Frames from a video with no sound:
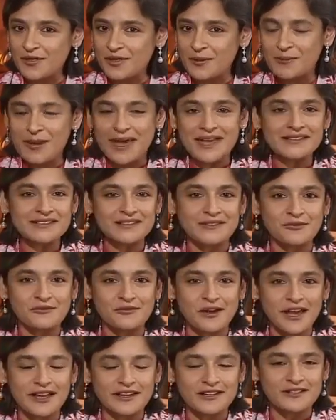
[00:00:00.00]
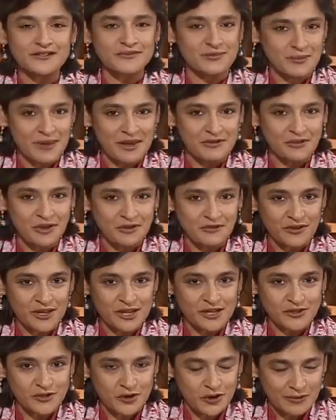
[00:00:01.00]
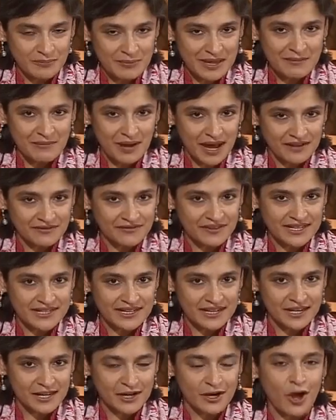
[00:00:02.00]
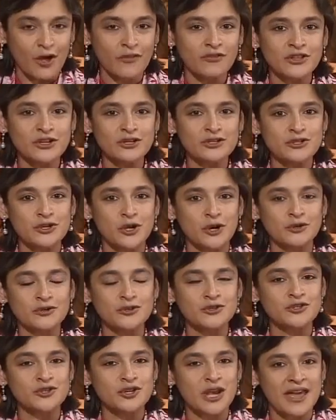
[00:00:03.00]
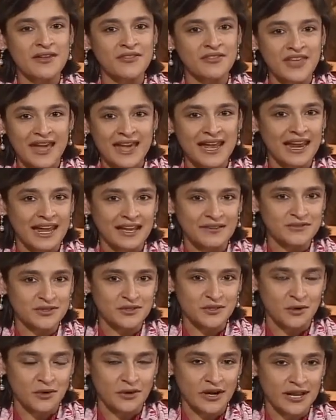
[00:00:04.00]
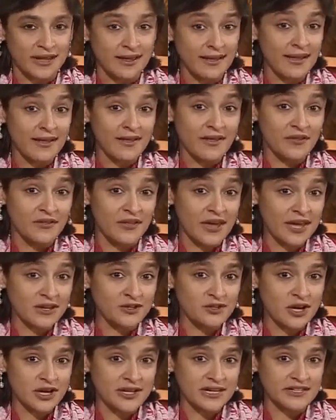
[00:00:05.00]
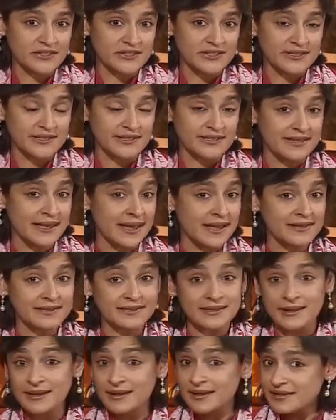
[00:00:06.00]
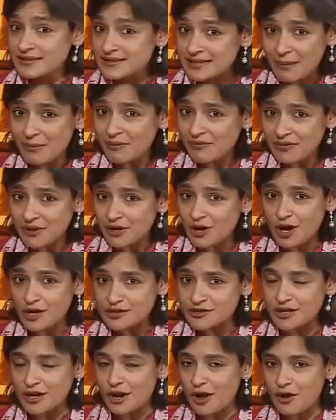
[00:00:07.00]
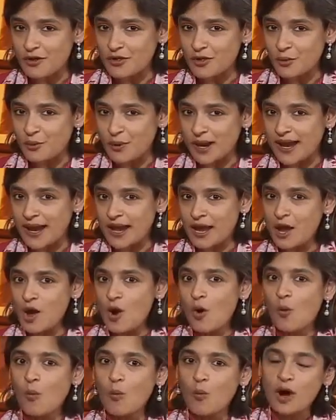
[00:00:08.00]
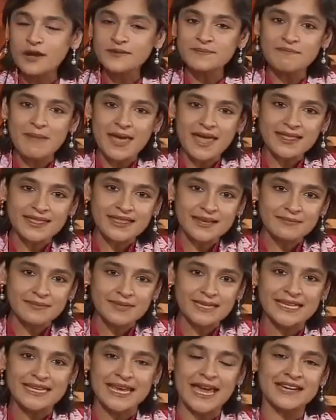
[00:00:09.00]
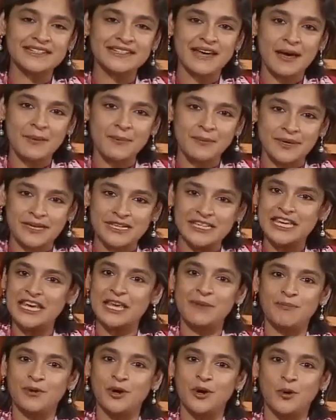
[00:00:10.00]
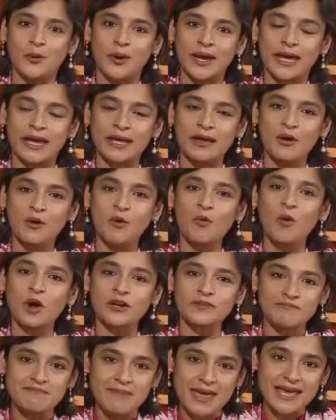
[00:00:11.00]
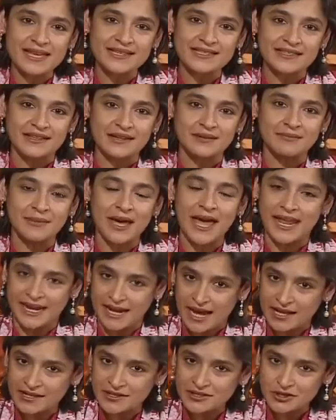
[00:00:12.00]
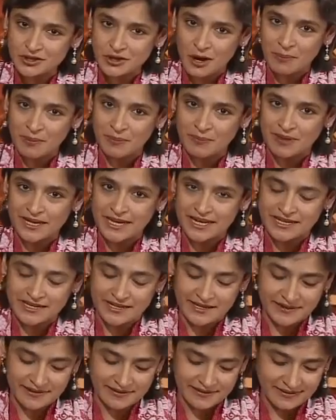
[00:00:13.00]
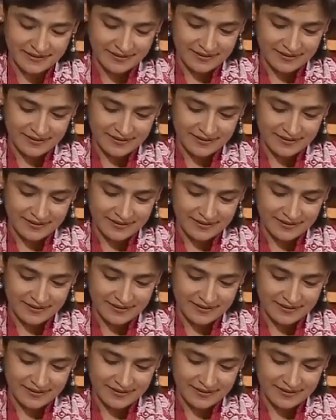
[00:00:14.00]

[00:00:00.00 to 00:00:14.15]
The best, the finest from every field join me, Manvi Dhillon, on this show to share their life story, their journey to success, some of the knocks along the way, what made them get up and keep going, what makes them an unstoppable Indian.